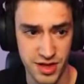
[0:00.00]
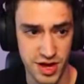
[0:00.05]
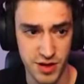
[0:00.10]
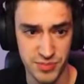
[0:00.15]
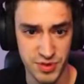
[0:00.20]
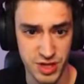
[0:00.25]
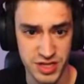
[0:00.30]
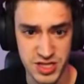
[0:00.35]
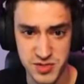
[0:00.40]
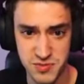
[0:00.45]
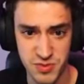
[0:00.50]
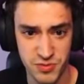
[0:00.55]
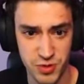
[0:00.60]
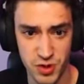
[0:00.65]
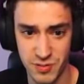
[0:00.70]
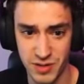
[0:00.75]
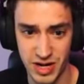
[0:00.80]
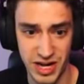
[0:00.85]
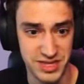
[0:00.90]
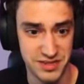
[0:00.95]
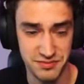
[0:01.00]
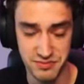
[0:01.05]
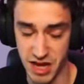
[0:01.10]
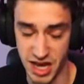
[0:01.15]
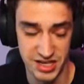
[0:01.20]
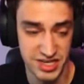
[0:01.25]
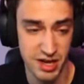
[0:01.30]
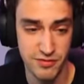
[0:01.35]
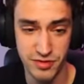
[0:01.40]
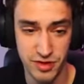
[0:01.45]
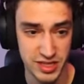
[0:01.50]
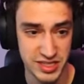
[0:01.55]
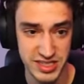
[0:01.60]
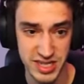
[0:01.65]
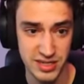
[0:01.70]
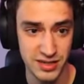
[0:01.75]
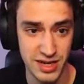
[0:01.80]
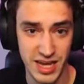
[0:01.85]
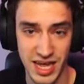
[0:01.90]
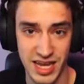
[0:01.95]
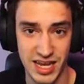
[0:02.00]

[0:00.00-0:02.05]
thought I played this before, but I definitely didn't,